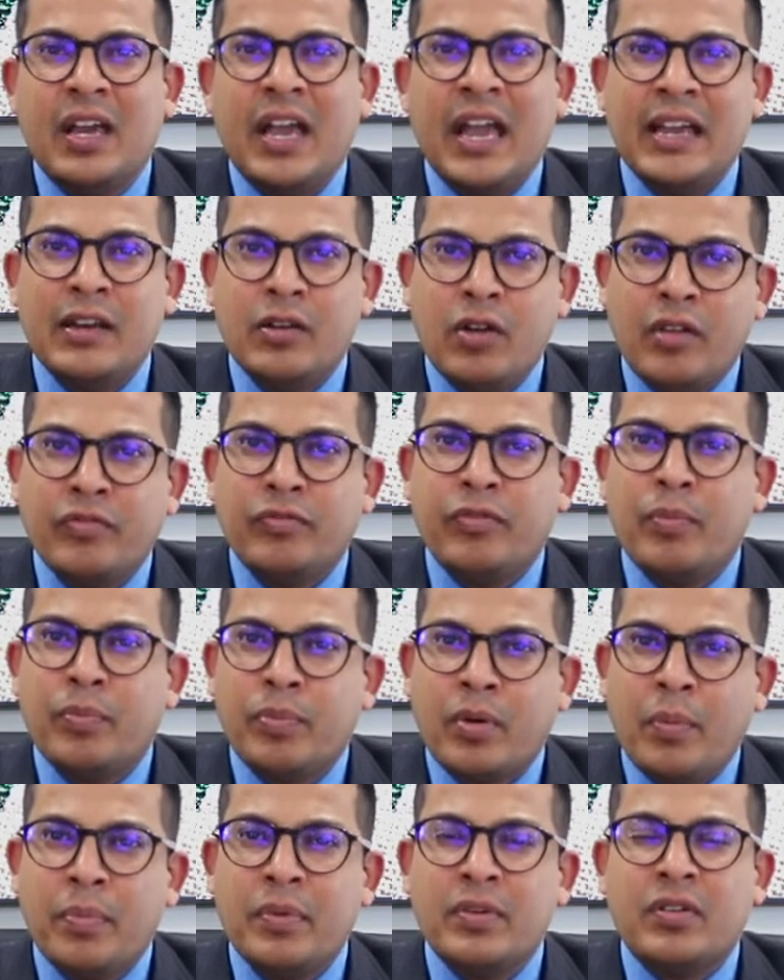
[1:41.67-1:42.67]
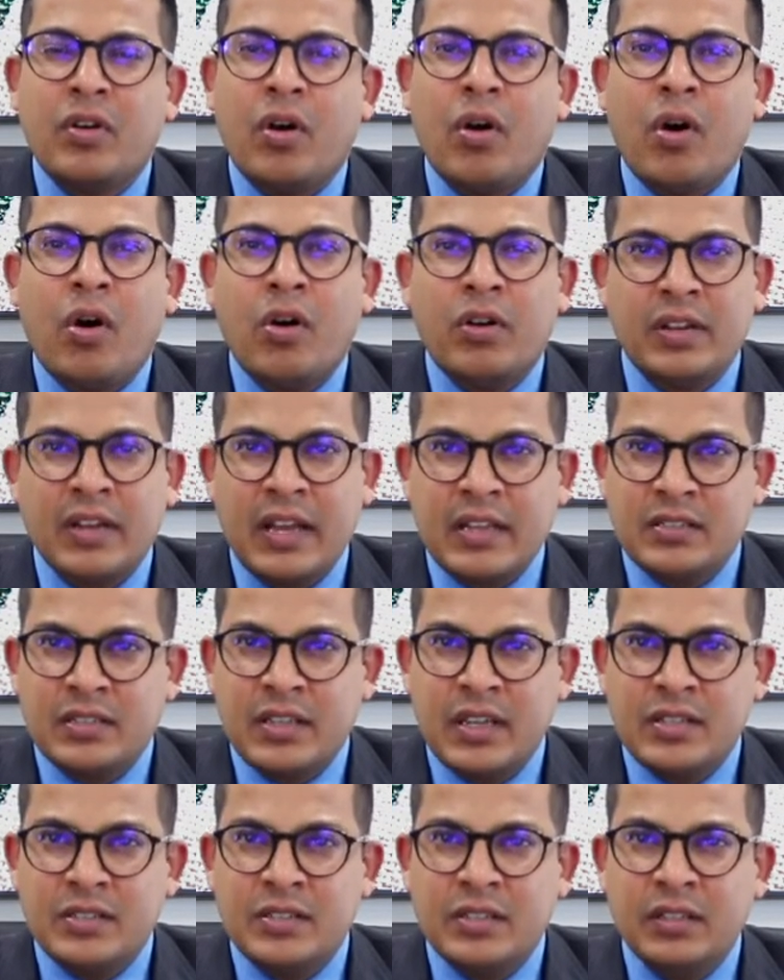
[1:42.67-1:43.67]
a not-for-profit
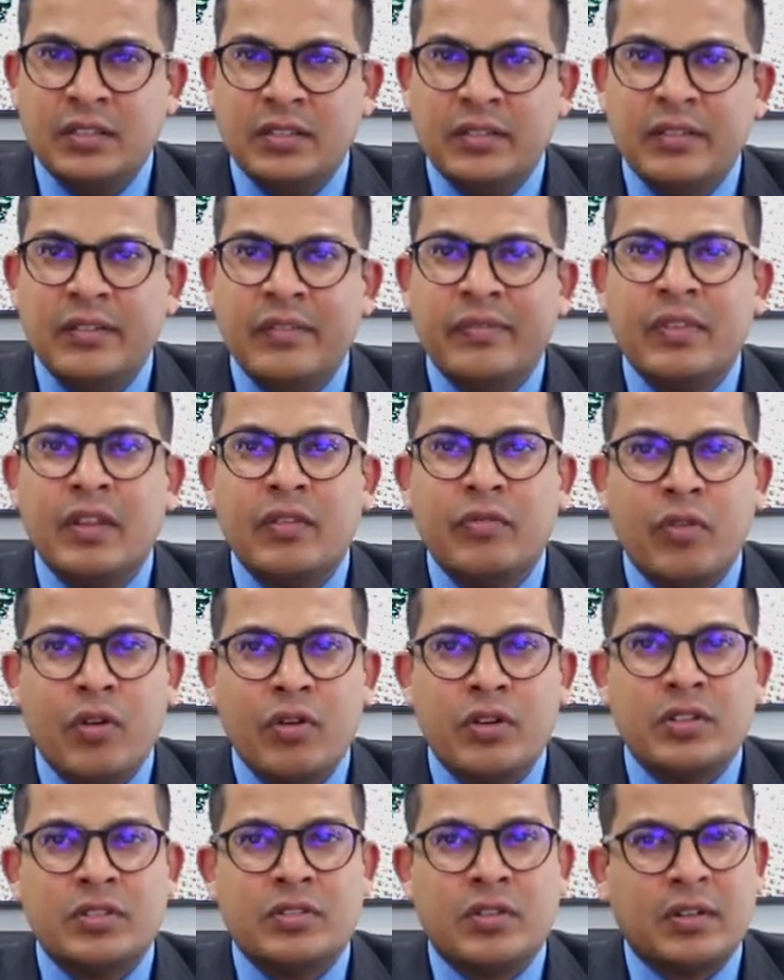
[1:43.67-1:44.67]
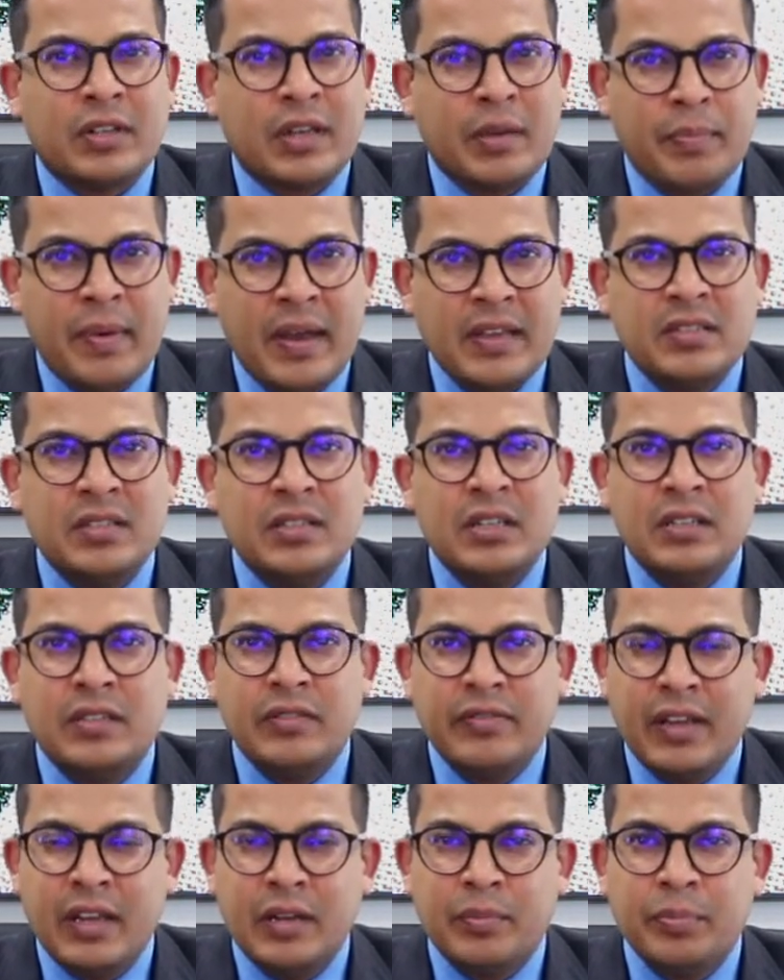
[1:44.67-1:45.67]
organization focused on capacity
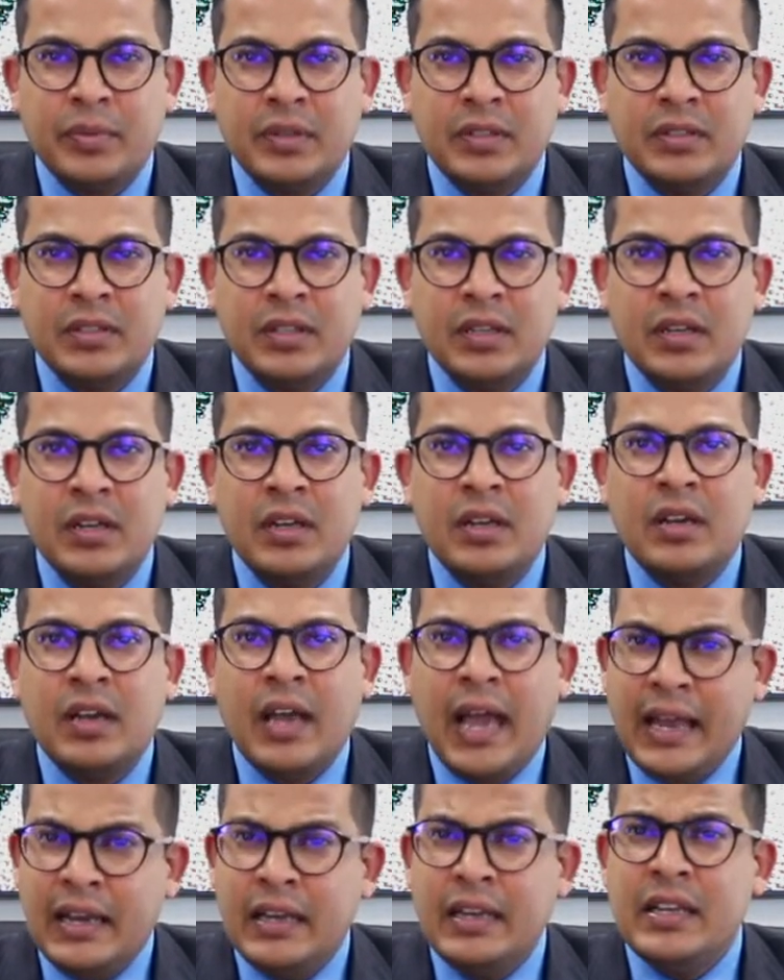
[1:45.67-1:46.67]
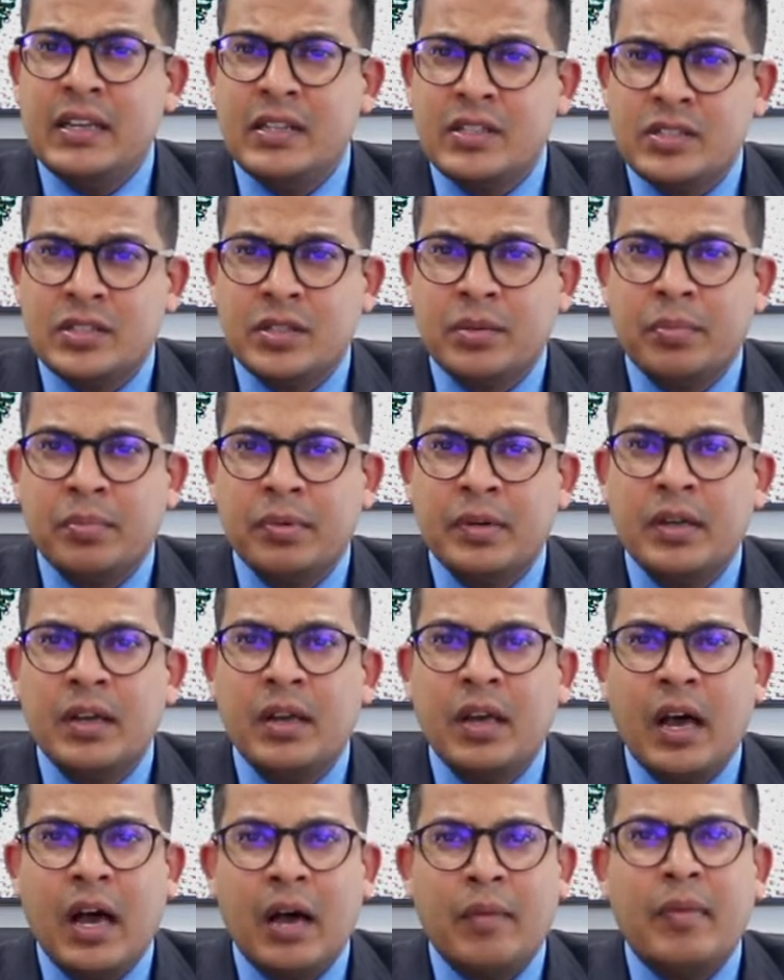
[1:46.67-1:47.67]
development and leadership
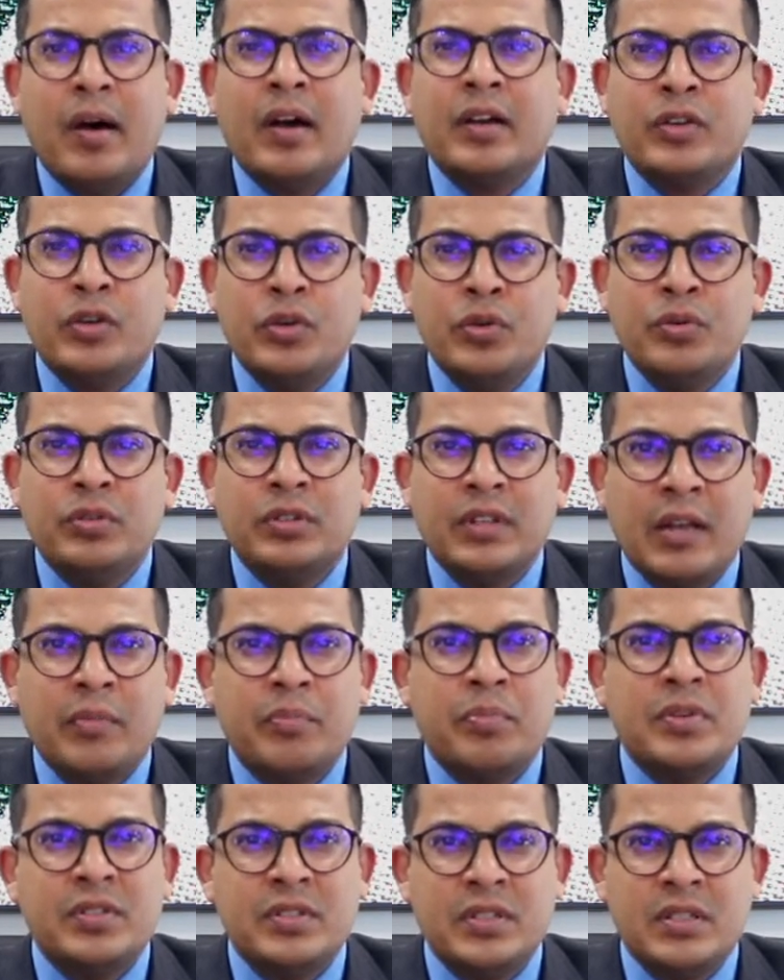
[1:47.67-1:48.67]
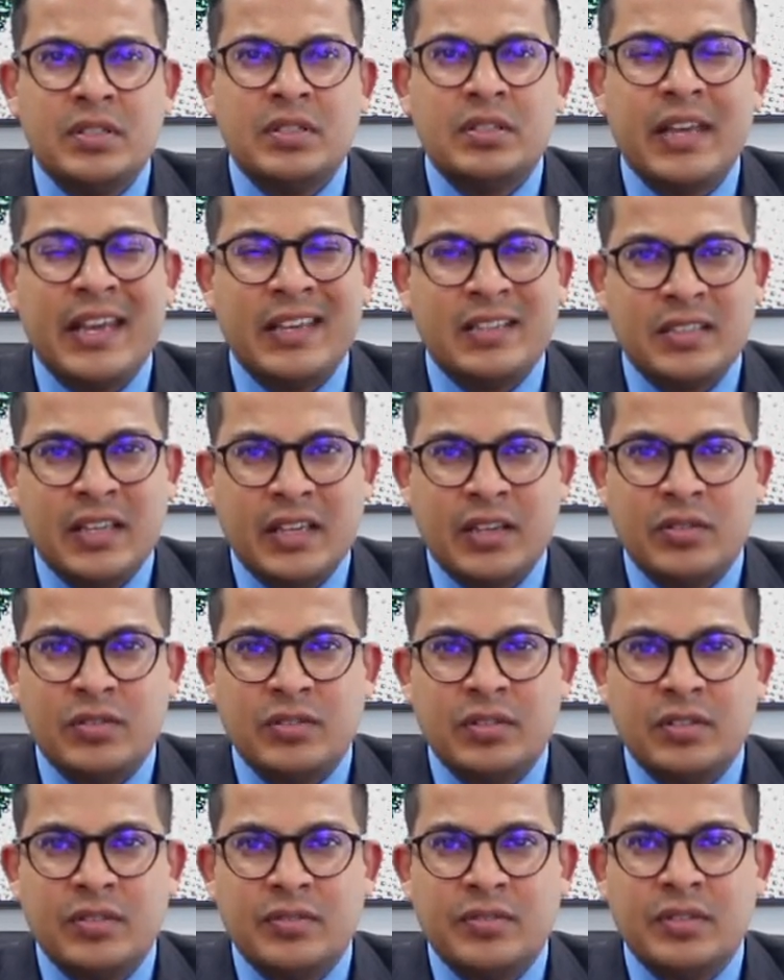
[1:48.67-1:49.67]
among youth and business
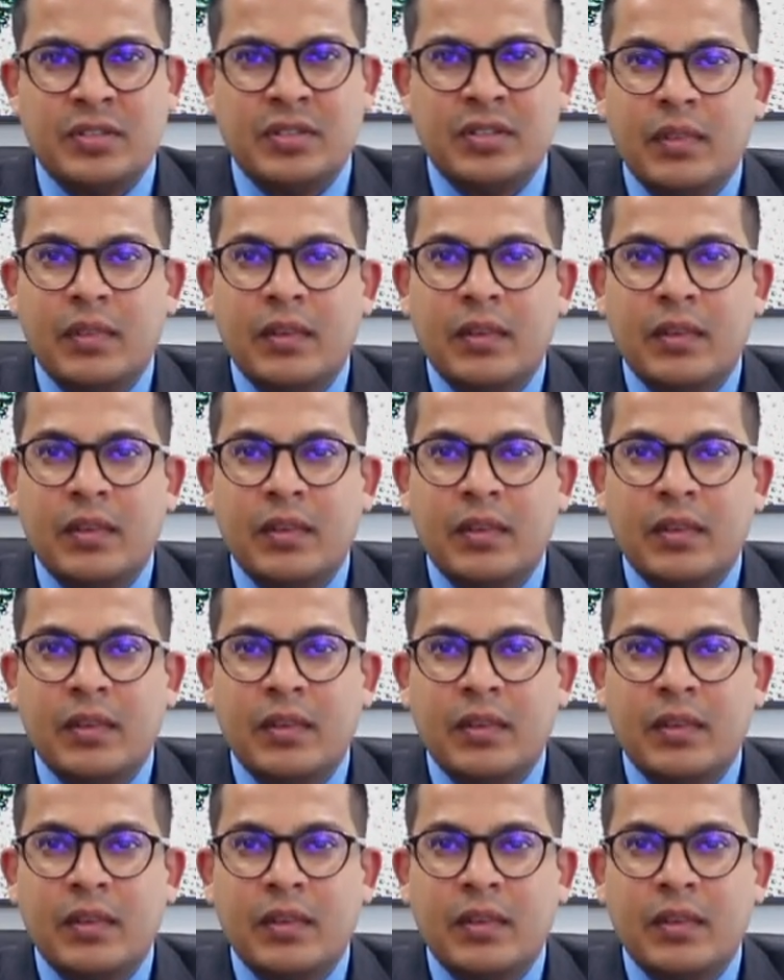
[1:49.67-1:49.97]
executives.